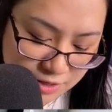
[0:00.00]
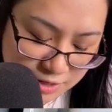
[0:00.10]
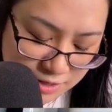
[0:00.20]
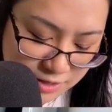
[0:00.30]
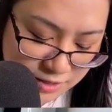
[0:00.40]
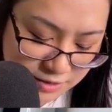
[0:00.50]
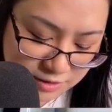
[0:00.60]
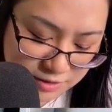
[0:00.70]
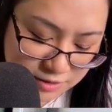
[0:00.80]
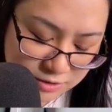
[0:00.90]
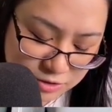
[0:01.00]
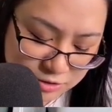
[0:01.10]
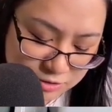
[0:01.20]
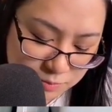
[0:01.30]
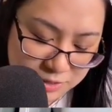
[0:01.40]
and
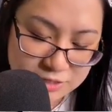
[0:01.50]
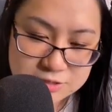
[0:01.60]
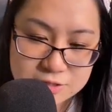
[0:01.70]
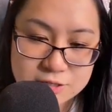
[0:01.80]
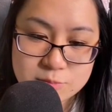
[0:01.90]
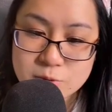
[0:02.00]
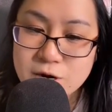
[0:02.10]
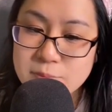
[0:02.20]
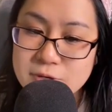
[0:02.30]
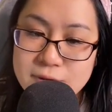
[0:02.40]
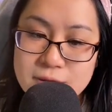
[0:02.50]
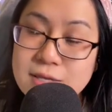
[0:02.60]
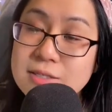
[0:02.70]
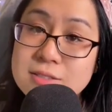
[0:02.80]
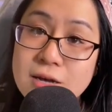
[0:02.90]
just based on
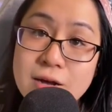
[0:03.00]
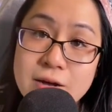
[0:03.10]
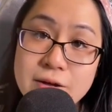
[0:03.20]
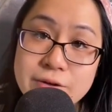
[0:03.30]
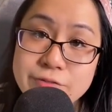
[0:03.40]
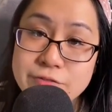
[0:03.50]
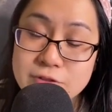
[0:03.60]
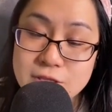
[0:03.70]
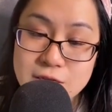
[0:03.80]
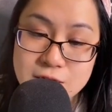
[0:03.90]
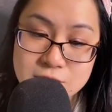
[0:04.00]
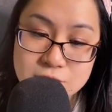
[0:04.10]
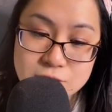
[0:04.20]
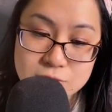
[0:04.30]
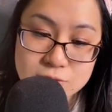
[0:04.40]
properties of the
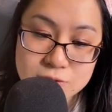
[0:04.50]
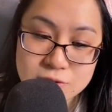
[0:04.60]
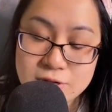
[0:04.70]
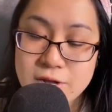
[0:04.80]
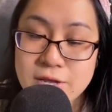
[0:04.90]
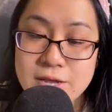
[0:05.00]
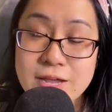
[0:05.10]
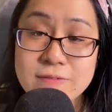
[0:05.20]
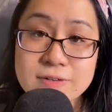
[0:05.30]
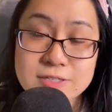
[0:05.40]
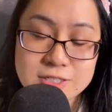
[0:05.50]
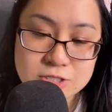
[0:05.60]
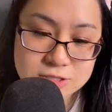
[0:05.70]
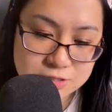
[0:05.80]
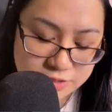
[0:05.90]
integral and really
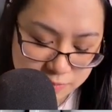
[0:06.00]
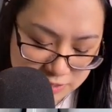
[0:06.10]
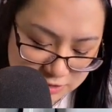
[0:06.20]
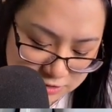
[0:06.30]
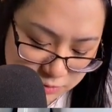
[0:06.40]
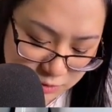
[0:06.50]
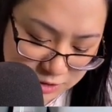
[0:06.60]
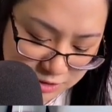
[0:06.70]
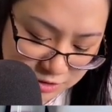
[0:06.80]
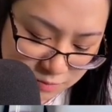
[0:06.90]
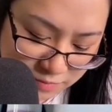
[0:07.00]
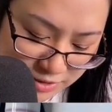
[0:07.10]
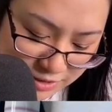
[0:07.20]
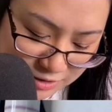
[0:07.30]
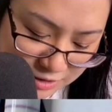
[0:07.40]
just limits, we can
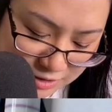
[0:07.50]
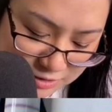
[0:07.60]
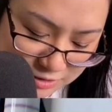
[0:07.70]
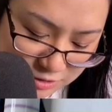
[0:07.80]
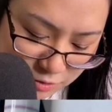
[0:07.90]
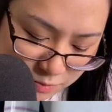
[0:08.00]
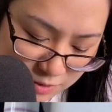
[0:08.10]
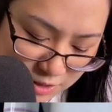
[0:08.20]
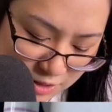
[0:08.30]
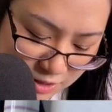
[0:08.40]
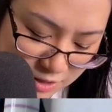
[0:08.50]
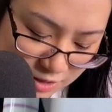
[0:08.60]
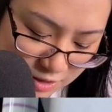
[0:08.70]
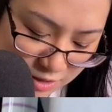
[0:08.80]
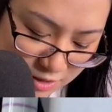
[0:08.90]
combine this to be
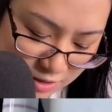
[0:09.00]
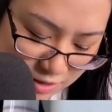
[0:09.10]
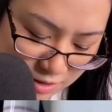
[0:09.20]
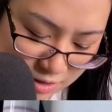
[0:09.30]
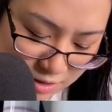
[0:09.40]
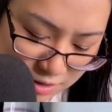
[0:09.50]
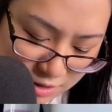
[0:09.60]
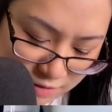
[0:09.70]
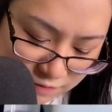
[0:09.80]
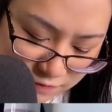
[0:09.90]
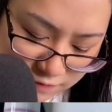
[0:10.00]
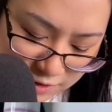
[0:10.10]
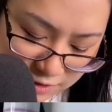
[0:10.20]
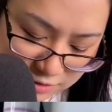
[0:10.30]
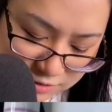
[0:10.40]
f of
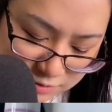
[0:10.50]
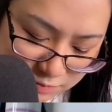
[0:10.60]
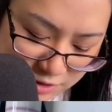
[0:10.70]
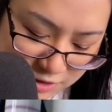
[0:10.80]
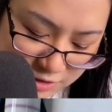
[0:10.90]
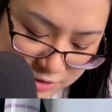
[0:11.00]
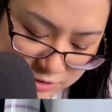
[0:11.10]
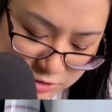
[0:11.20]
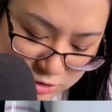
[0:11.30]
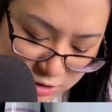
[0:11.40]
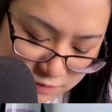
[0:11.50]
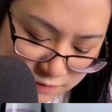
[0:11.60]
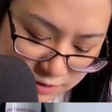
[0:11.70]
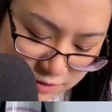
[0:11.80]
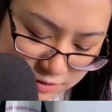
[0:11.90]
x minus g of
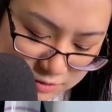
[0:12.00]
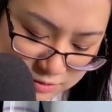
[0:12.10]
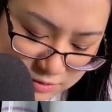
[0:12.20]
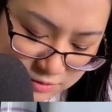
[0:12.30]
x